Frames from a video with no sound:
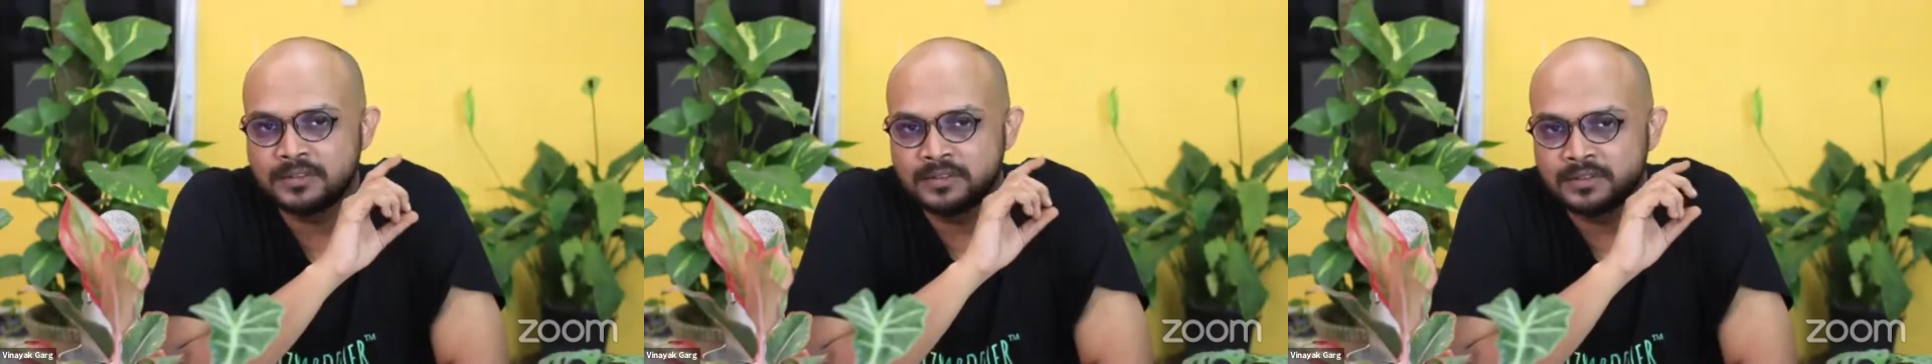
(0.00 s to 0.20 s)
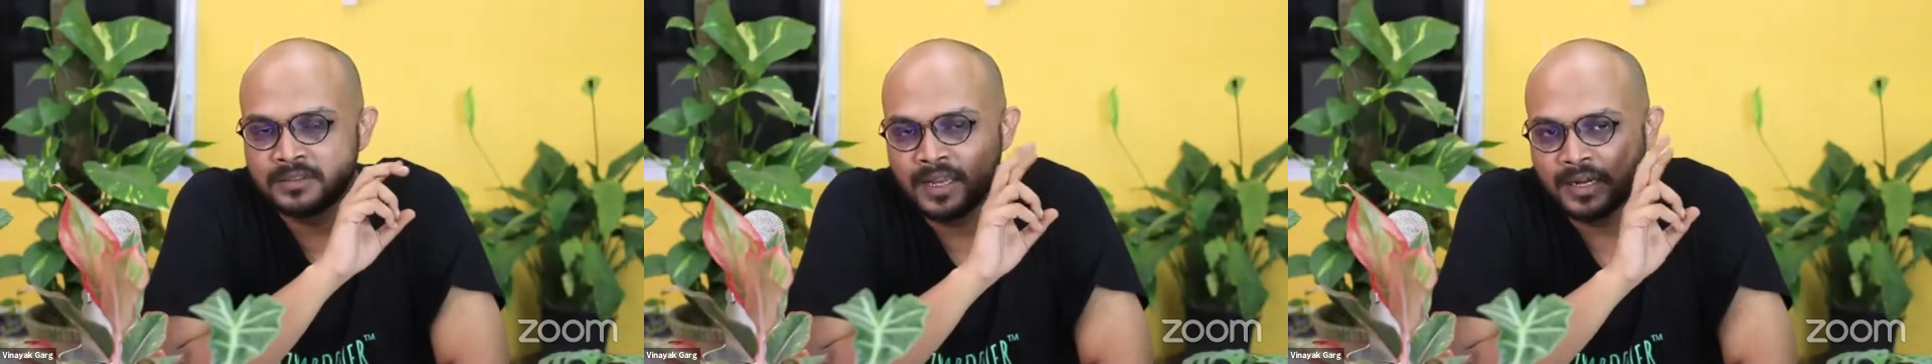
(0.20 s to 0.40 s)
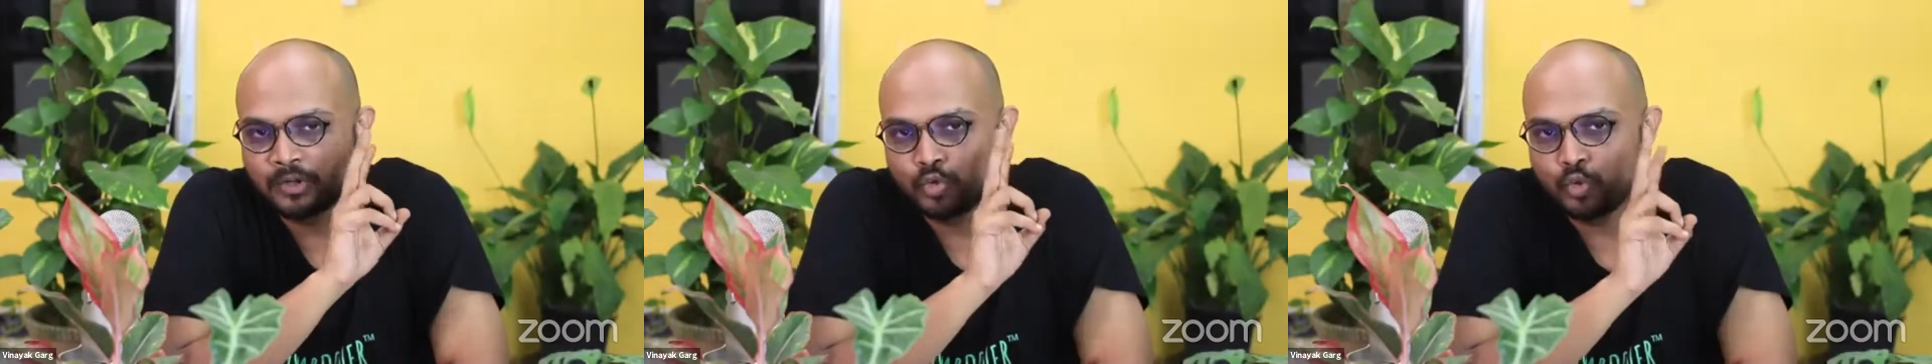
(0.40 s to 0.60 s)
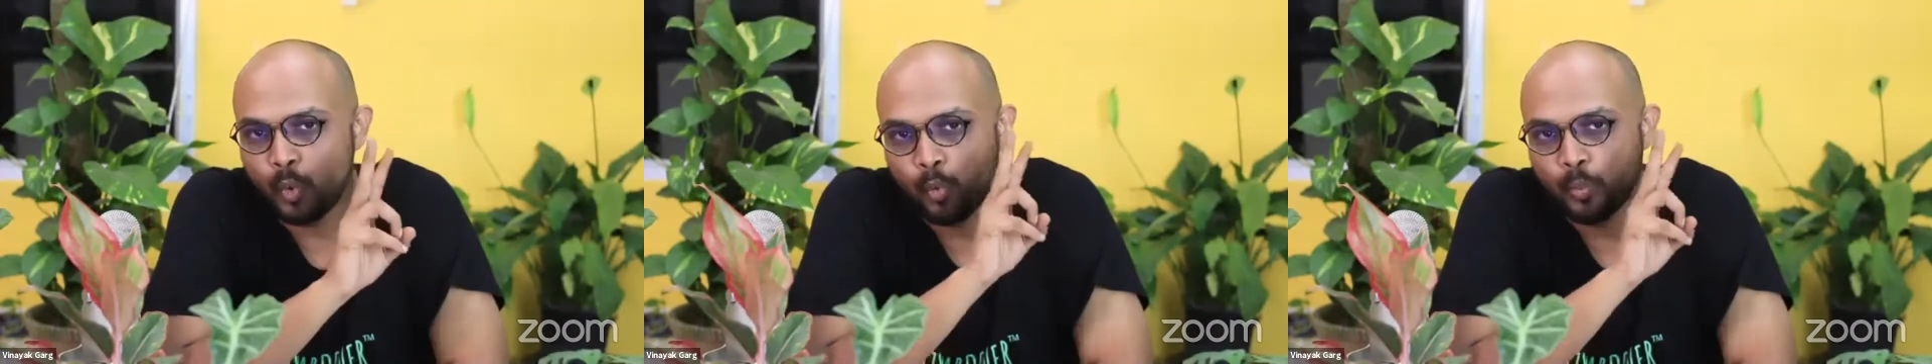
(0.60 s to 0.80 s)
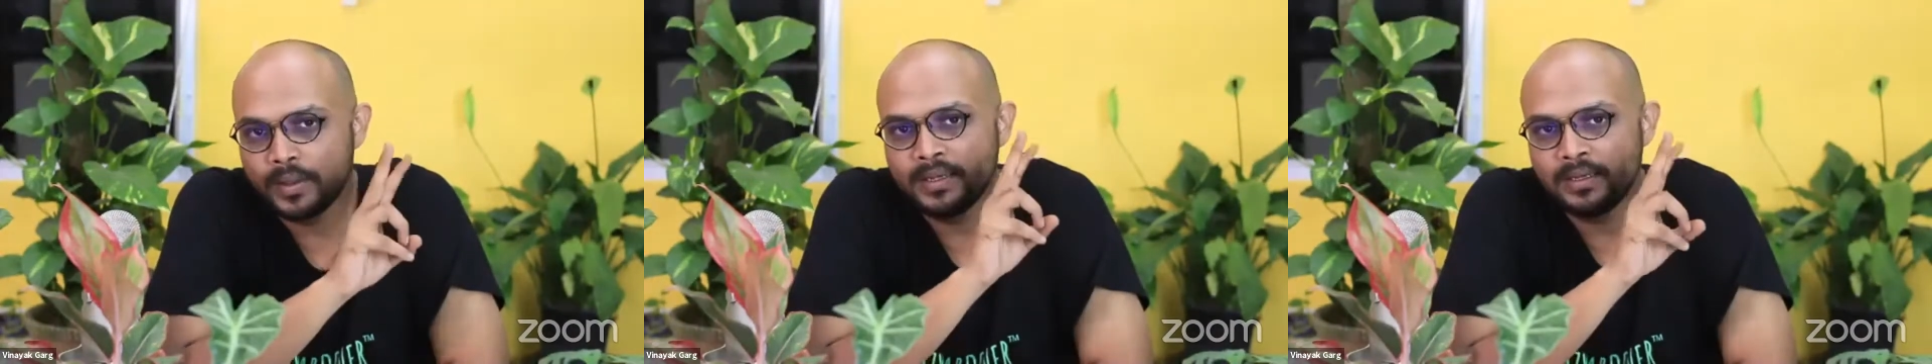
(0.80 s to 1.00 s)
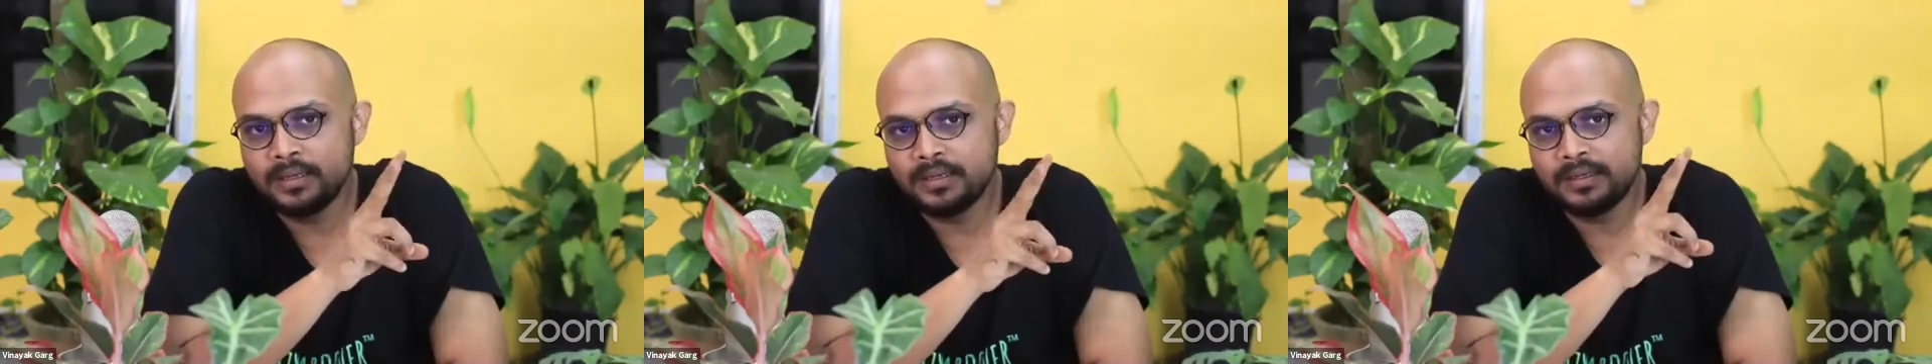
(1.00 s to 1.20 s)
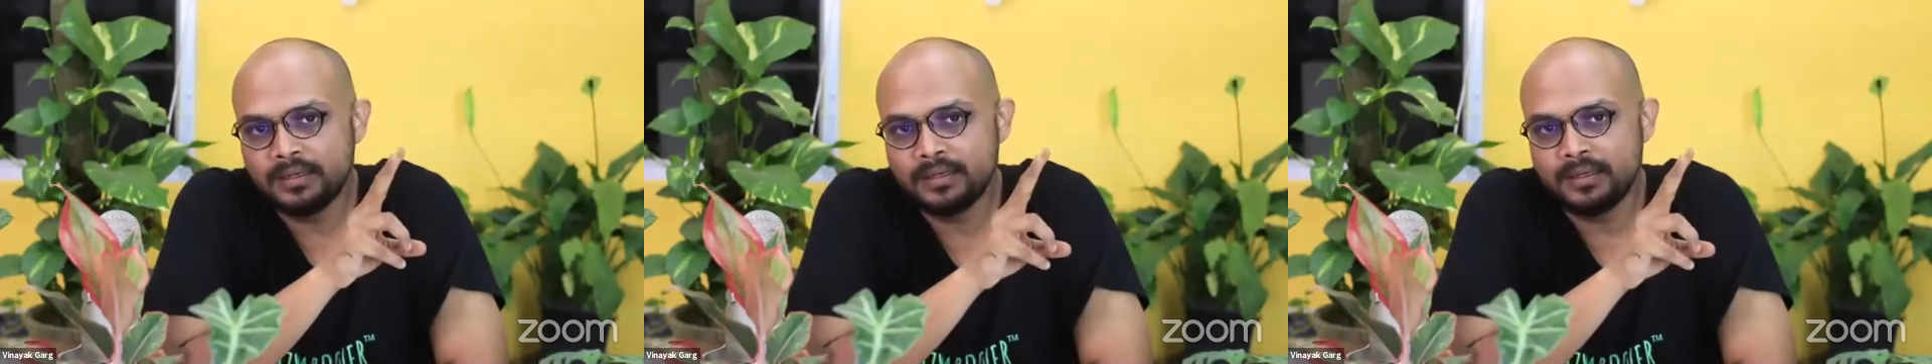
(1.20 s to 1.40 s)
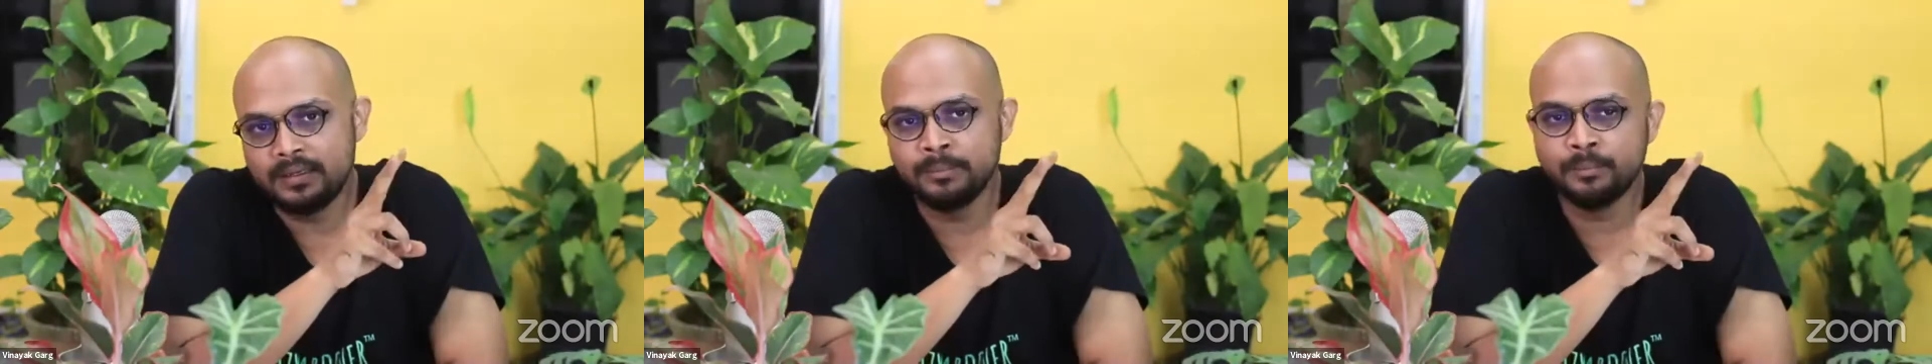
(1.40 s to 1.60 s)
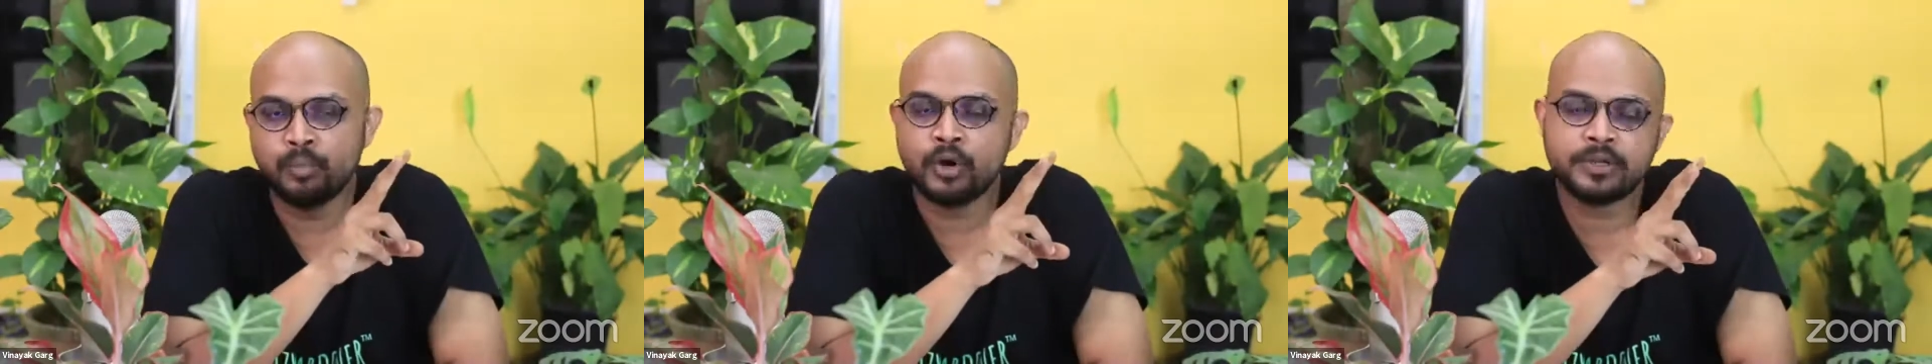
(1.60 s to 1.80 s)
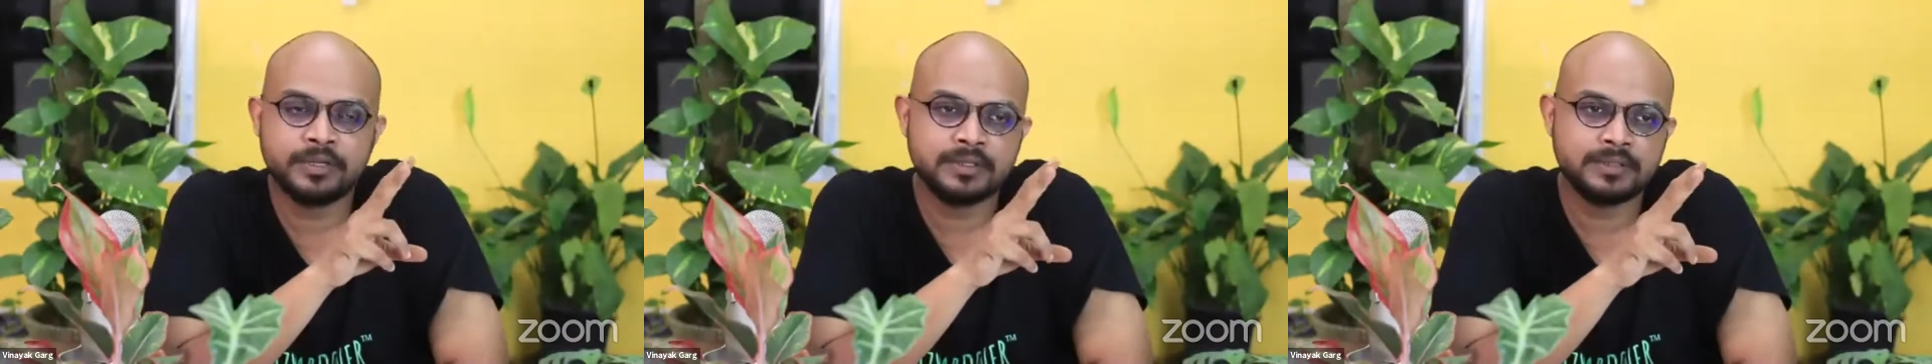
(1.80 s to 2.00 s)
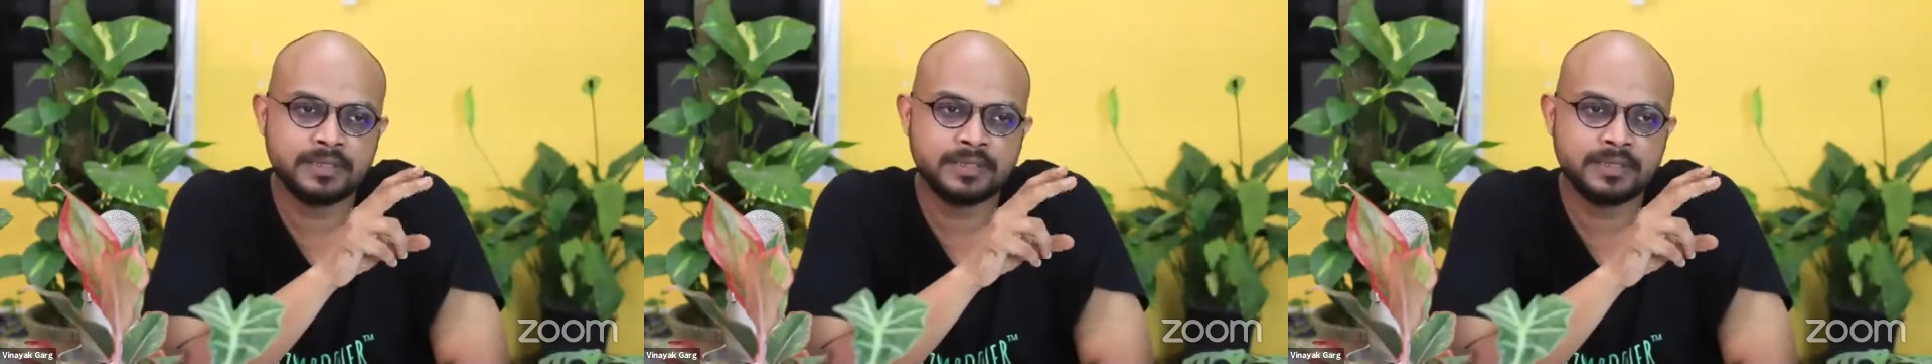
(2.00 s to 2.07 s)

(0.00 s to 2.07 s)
there are two very important